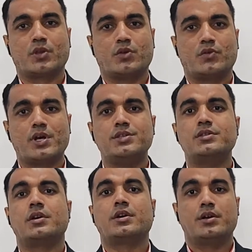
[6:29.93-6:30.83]

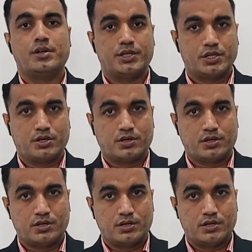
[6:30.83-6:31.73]
Once your
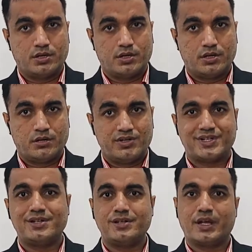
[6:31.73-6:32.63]

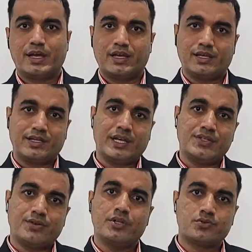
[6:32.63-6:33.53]
written
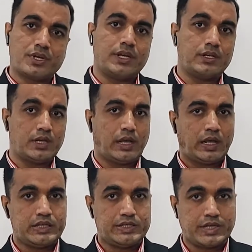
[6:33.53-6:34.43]
yesterday's routine
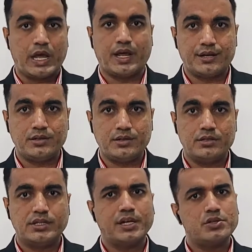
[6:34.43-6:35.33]
is done,
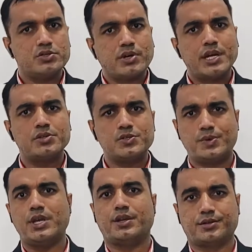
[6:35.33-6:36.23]
then you try this
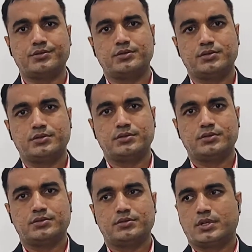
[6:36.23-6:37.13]
week.
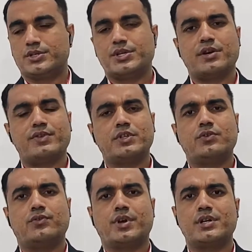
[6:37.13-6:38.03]
Share with
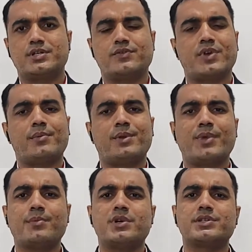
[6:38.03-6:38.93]
your friends and family
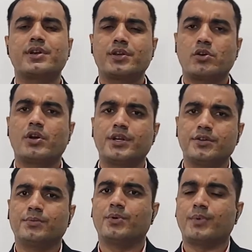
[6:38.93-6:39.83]
members and record in
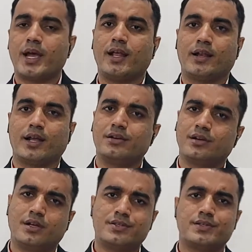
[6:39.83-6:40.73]
your mobile and
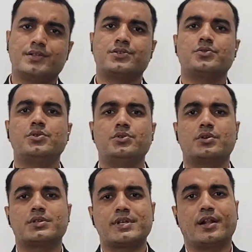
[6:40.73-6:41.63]
listen to
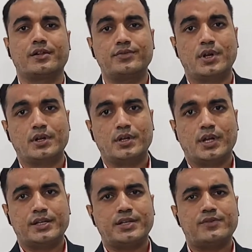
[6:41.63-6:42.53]
yourself,
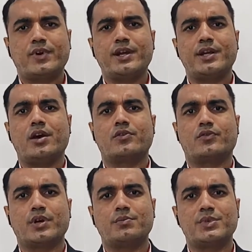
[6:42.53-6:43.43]
and then find out
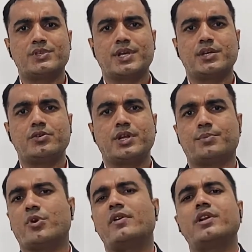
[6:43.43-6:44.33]
what mistake you
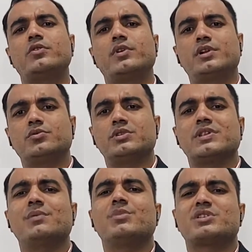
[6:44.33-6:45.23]
did. Probably you will do the
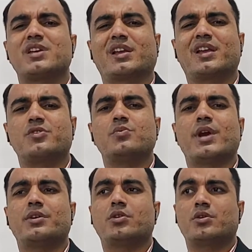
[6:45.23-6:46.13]
same mistake, like you
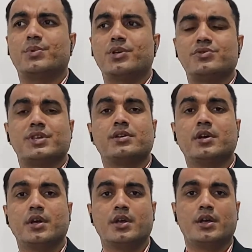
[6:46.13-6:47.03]
might not be using
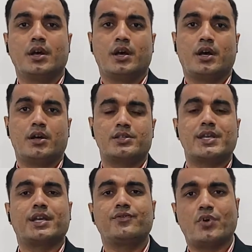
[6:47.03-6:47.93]

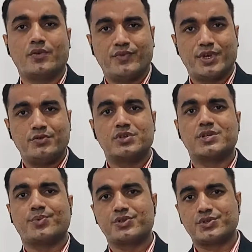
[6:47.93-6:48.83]
second form where you were
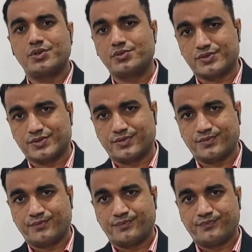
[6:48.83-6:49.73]
supposed to use,
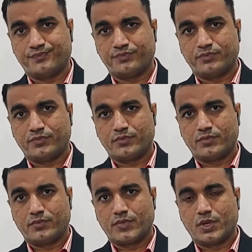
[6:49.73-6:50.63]

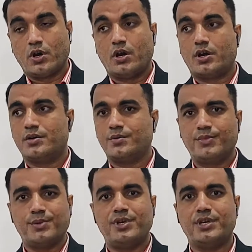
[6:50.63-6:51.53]
or
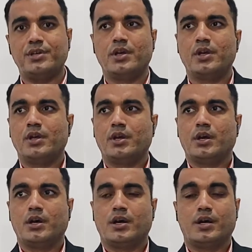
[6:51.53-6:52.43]
maybe
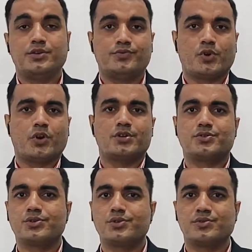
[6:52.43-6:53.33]
you forgot
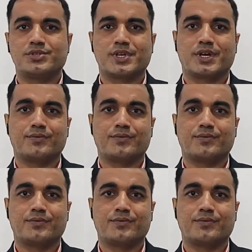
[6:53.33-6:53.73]
to use